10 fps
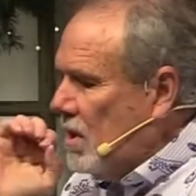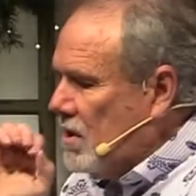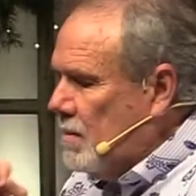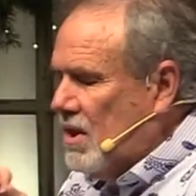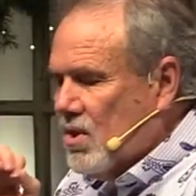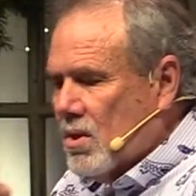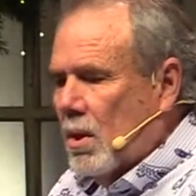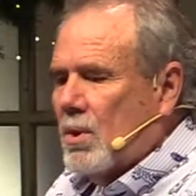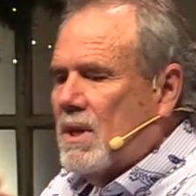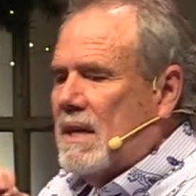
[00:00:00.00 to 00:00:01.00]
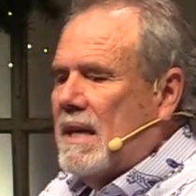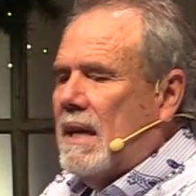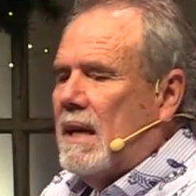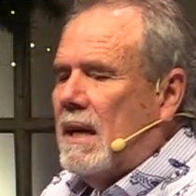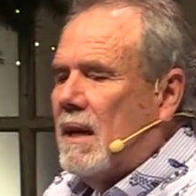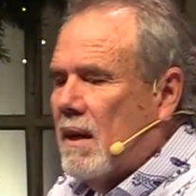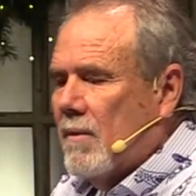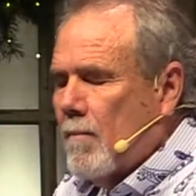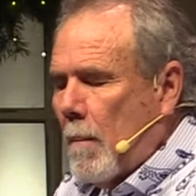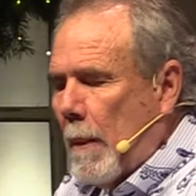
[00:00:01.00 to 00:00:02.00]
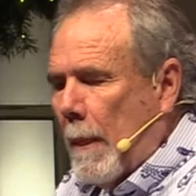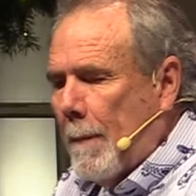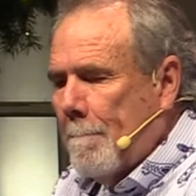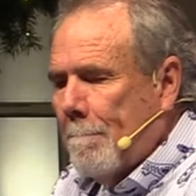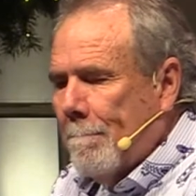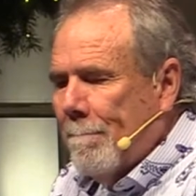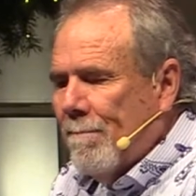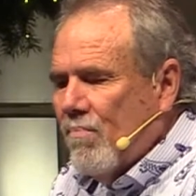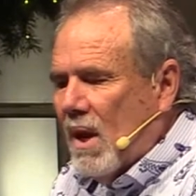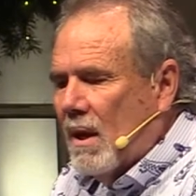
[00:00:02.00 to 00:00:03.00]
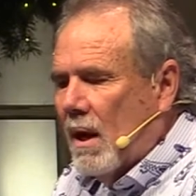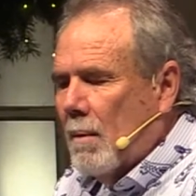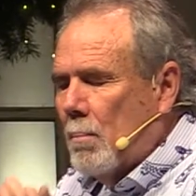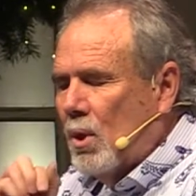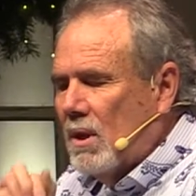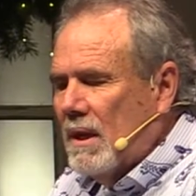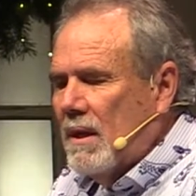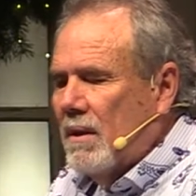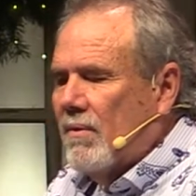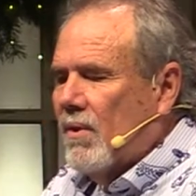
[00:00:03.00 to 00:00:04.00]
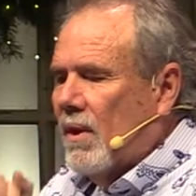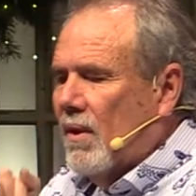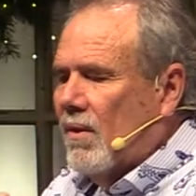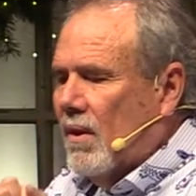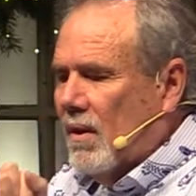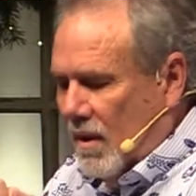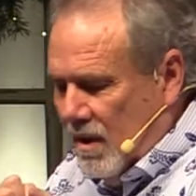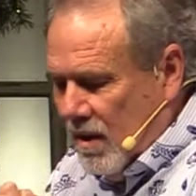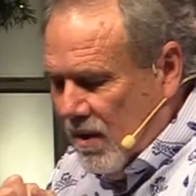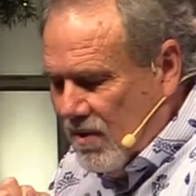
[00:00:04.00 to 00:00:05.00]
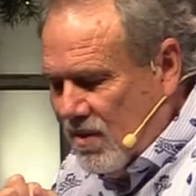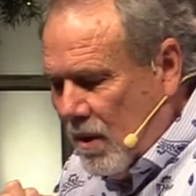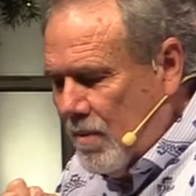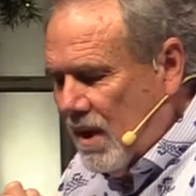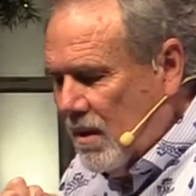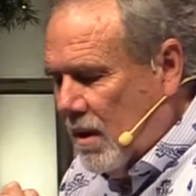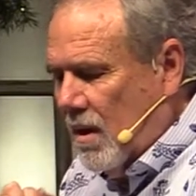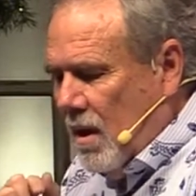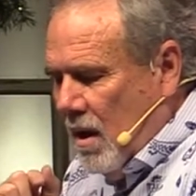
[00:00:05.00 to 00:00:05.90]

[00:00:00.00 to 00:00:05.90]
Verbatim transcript: has been so key and I believe it, it, it's something that